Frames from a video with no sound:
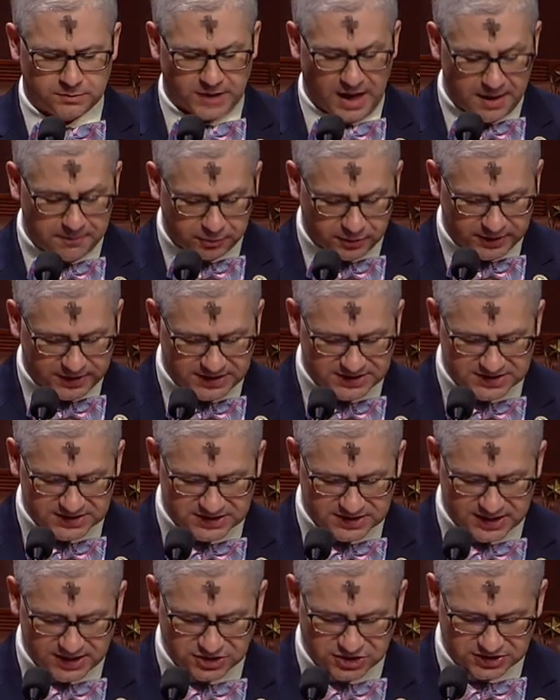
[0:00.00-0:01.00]
I'm pleased
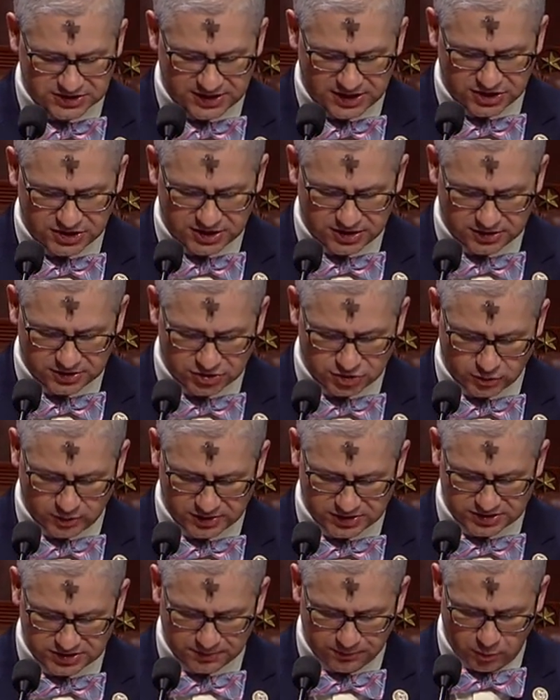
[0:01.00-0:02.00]
this legislation
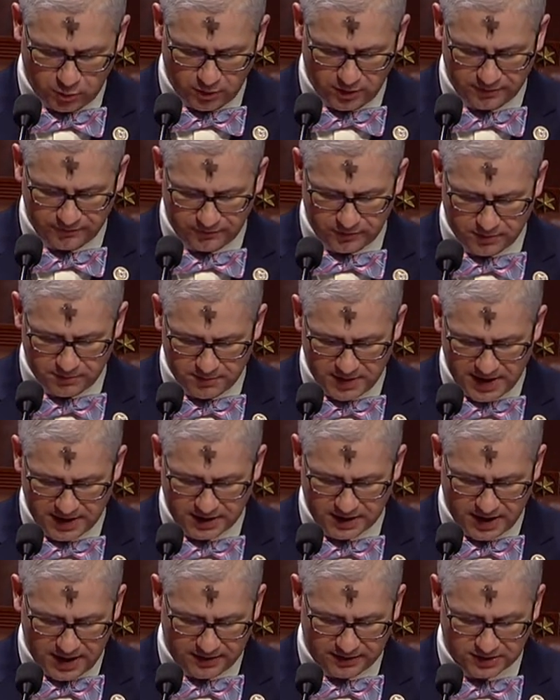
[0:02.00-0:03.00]
enjoys support from my
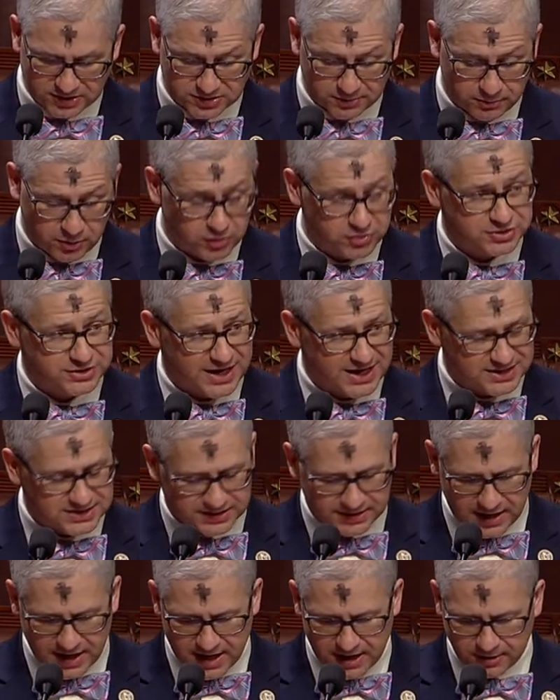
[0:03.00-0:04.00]
colleagues on both sides
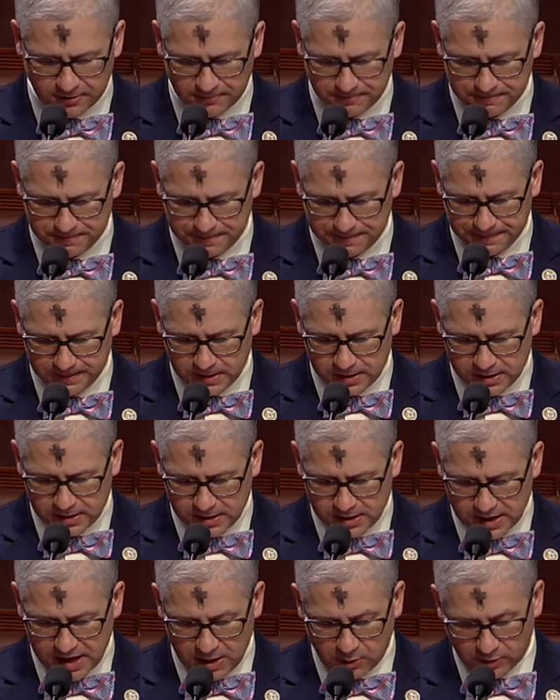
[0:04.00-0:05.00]
of the aisle.
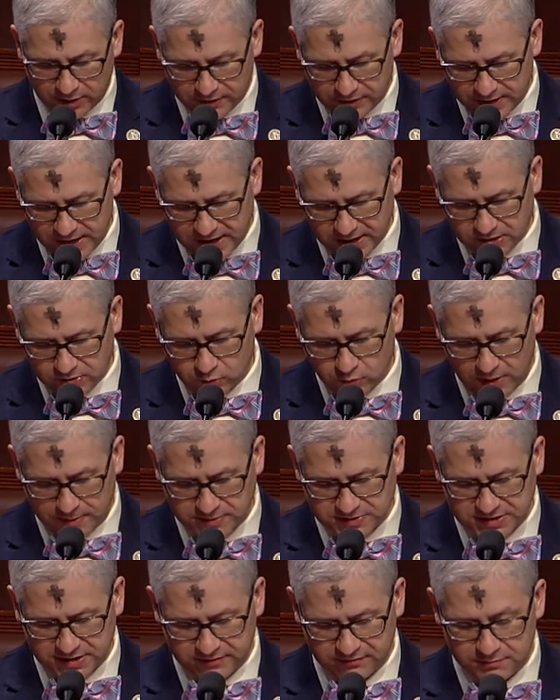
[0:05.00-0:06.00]
I want to thank
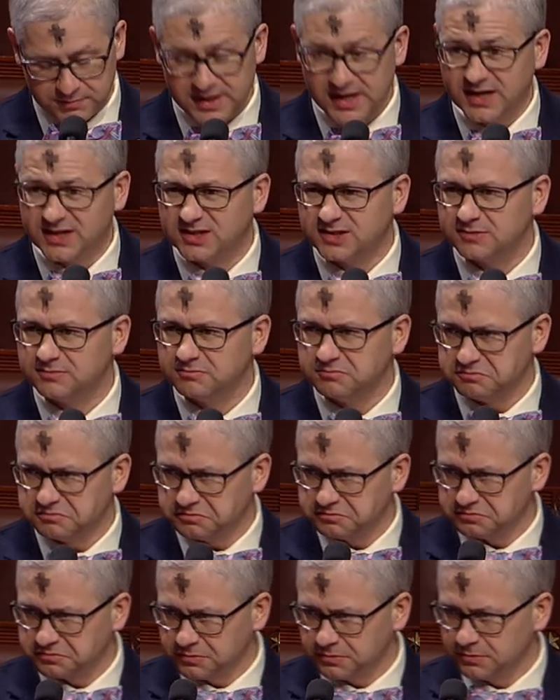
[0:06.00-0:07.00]
Representative Meeks,
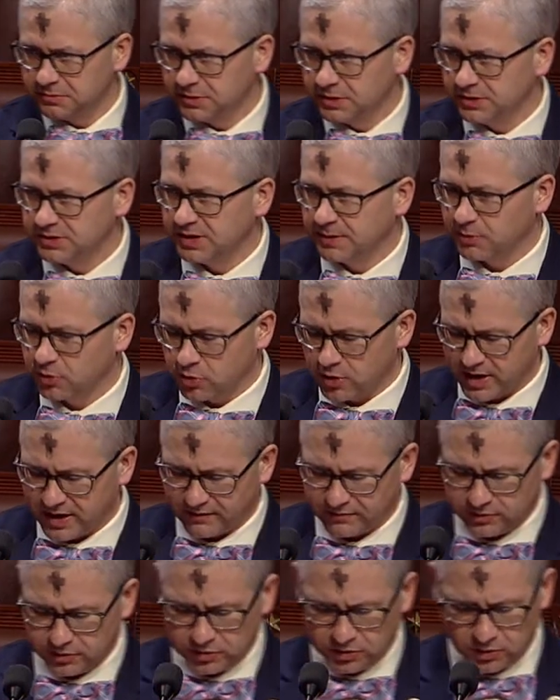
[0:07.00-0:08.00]

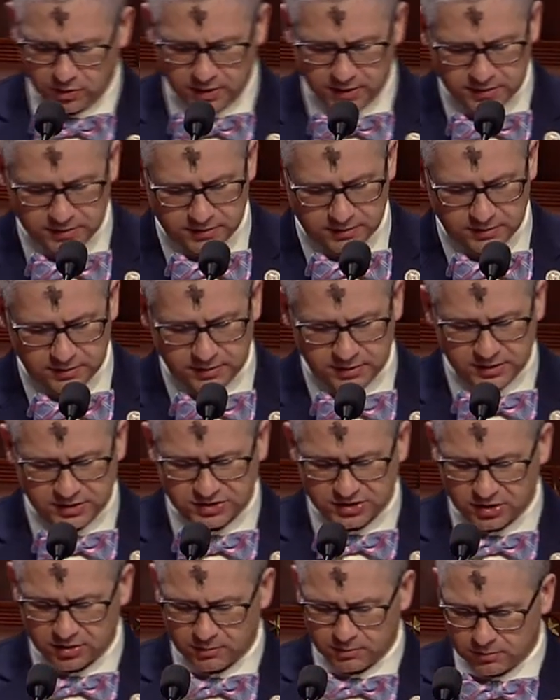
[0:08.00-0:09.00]
Democrat of New York,
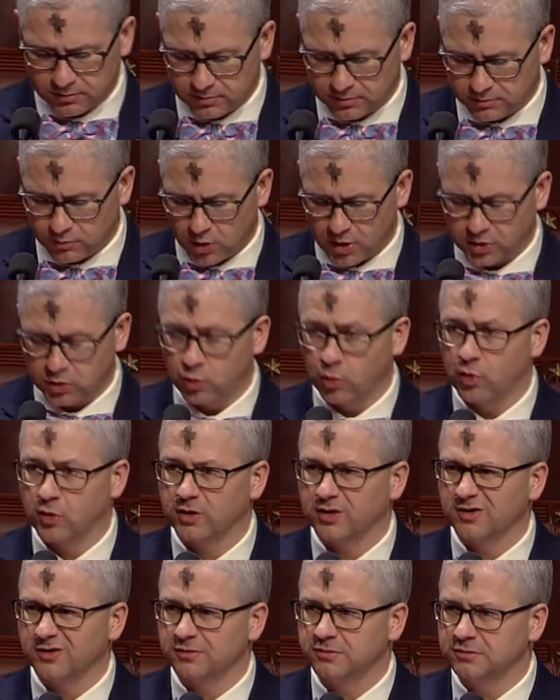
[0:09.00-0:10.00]
Senator Mark
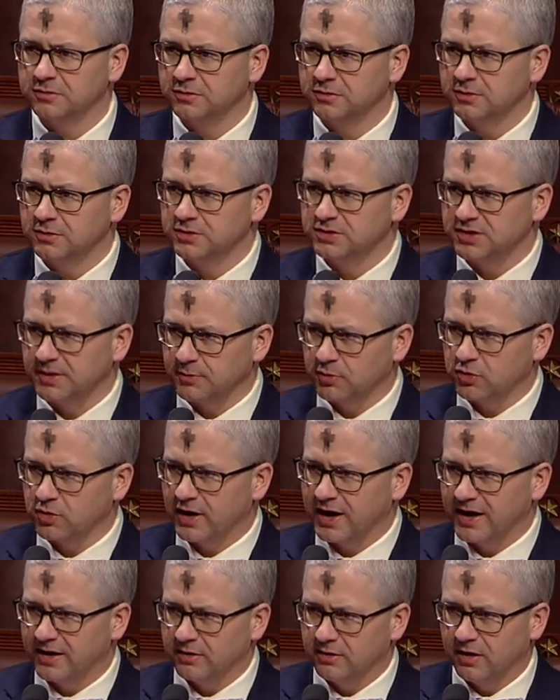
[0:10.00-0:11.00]
Warner,
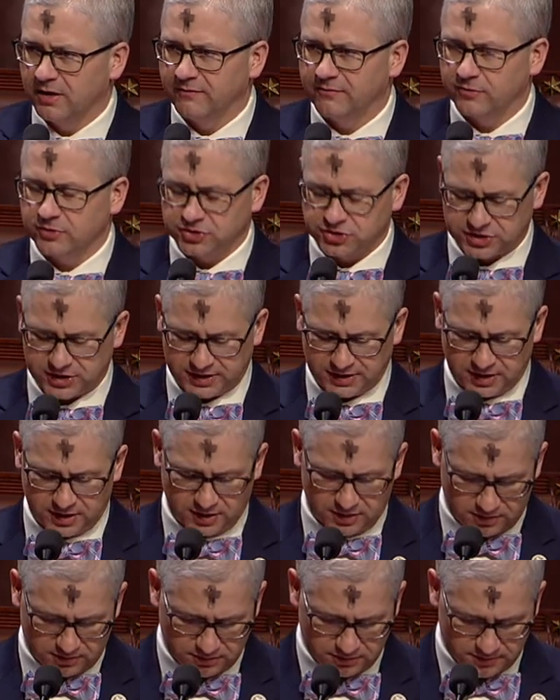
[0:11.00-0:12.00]
Democrat of
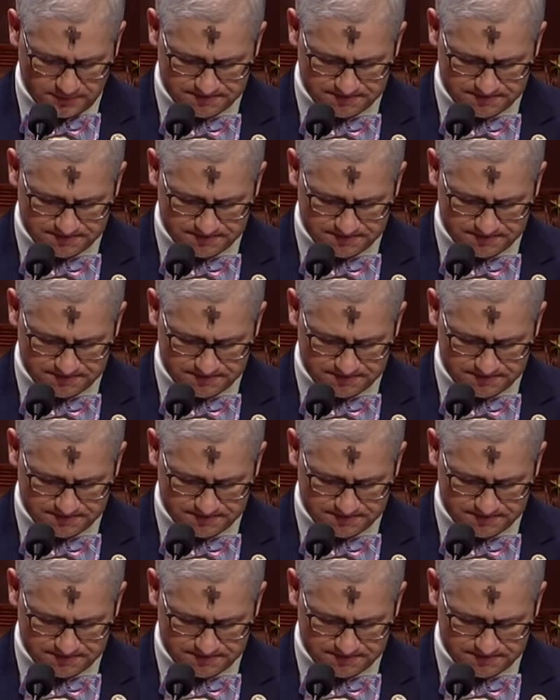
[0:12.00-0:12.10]
Virginia,